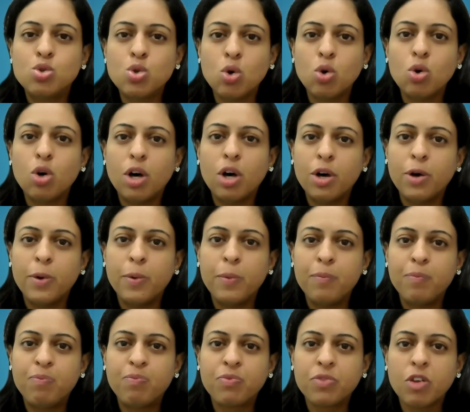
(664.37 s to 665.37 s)
So
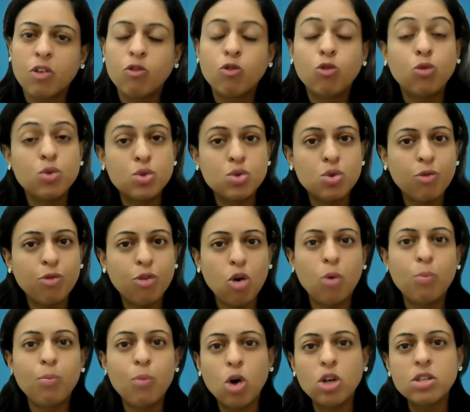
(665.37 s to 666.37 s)

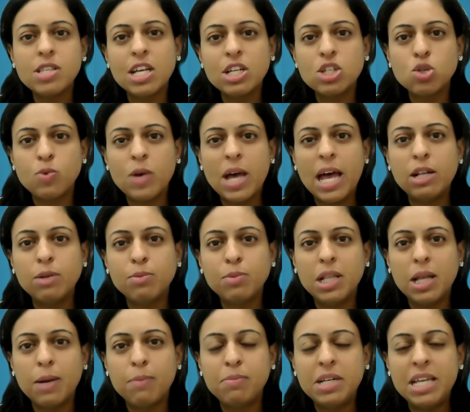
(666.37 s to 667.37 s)
for more such
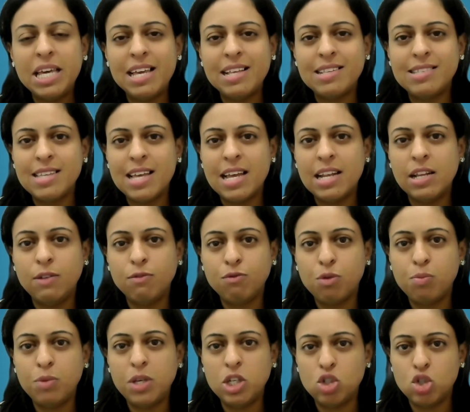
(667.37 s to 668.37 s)
valuable updates and
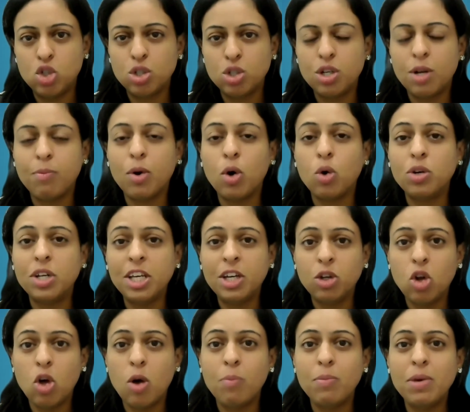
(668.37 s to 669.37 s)
information about
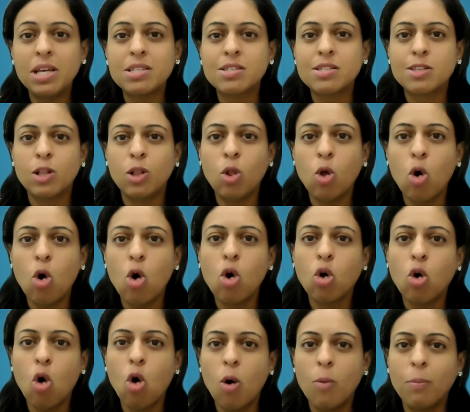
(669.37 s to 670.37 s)
economics,
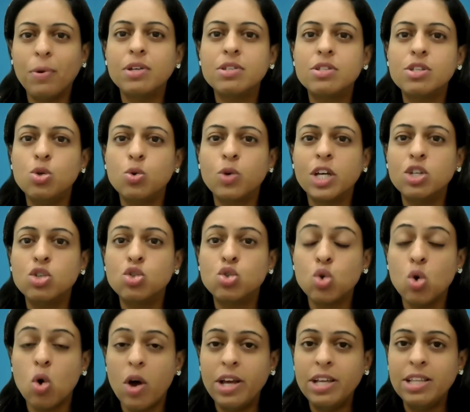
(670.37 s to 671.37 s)
law, commerce, you can
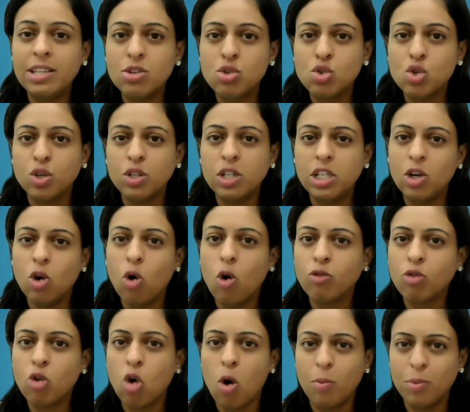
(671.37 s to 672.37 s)
join the journey
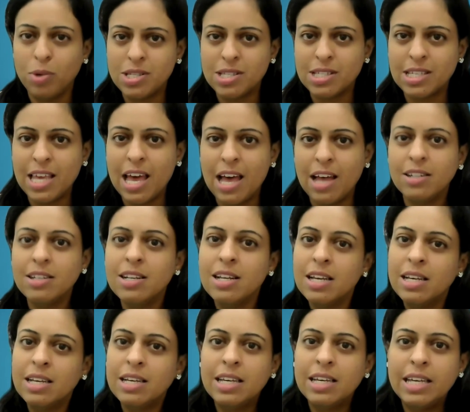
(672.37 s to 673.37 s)
of Commerce Gyan
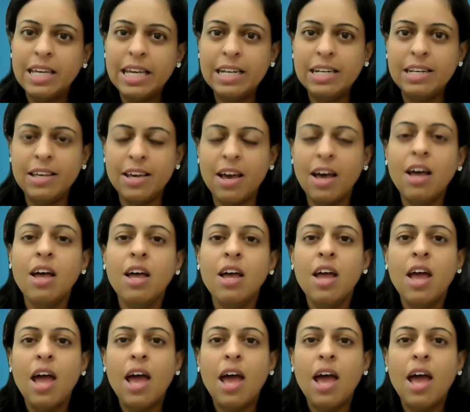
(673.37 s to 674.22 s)
India.